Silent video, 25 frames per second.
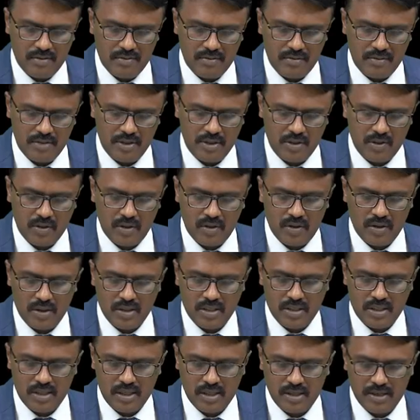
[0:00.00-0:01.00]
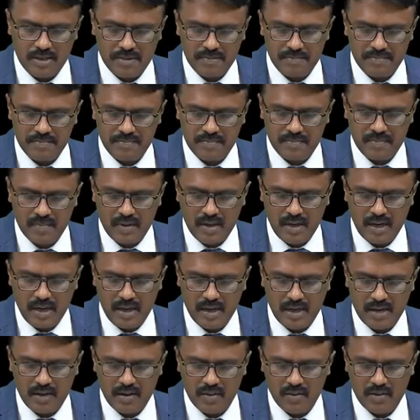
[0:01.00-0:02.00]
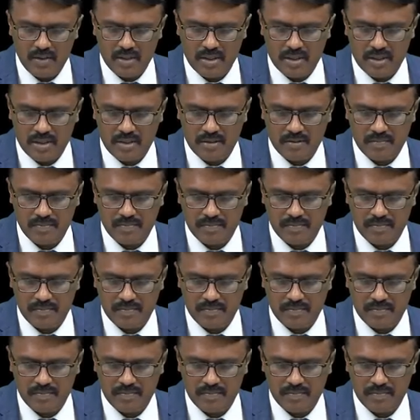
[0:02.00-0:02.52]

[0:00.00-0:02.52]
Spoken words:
physiological antagonist.